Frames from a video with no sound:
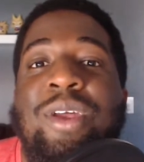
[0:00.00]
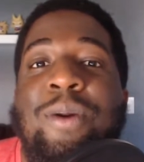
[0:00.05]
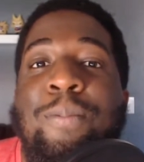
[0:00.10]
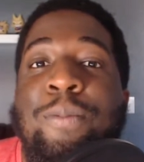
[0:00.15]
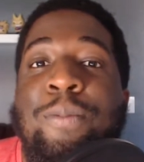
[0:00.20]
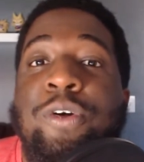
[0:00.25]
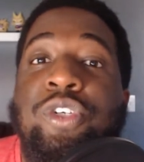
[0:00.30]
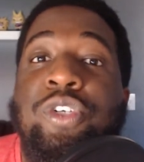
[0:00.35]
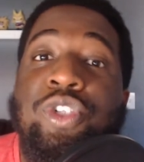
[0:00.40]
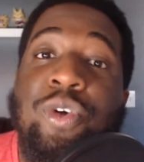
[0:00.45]

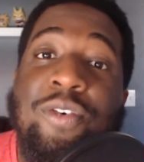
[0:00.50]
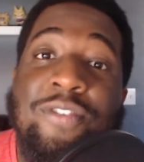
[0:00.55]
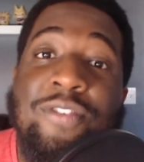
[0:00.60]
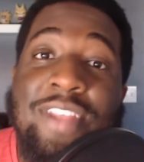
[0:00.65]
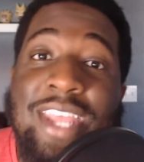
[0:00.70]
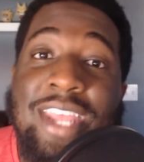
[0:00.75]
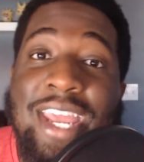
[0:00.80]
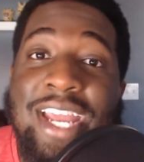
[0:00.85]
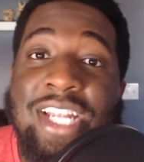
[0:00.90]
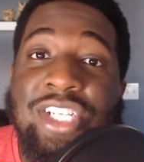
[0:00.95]
push you over
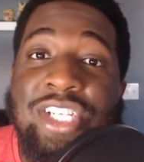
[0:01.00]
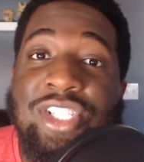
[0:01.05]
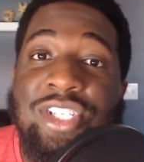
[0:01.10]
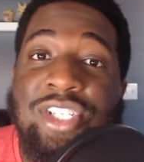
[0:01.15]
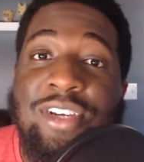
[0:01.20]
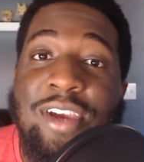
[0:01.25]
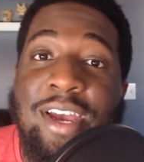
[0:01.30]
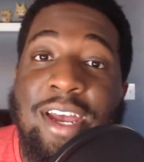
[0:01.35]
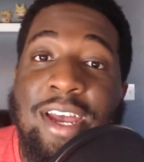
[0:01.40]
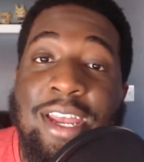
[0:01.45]
the edge,
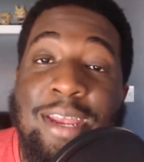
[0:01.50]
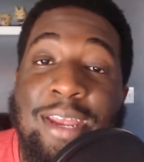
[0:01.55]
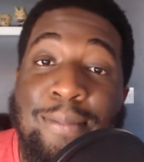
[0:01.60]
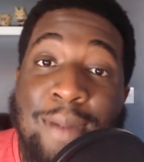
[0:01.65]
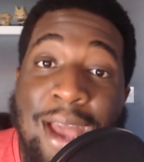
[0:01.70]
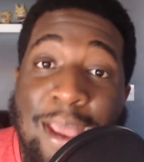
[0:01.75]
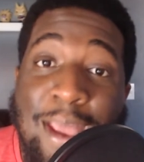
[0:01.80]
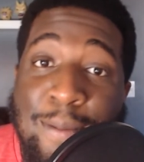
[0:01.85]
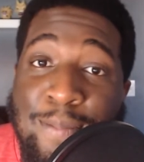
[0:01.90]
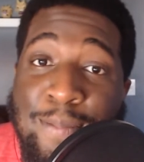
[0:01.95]
in
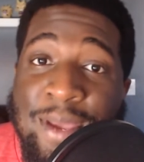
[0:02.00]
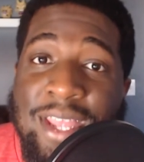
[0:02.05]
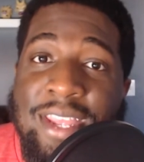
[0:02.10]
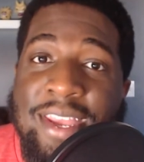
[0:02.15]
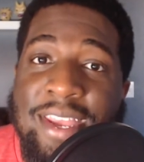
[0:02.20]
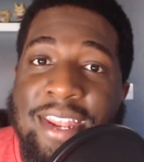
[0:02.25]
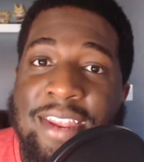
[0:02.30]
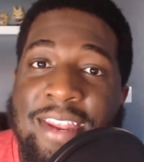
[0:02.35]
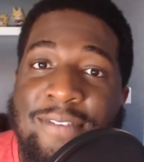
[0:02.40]
my opinion,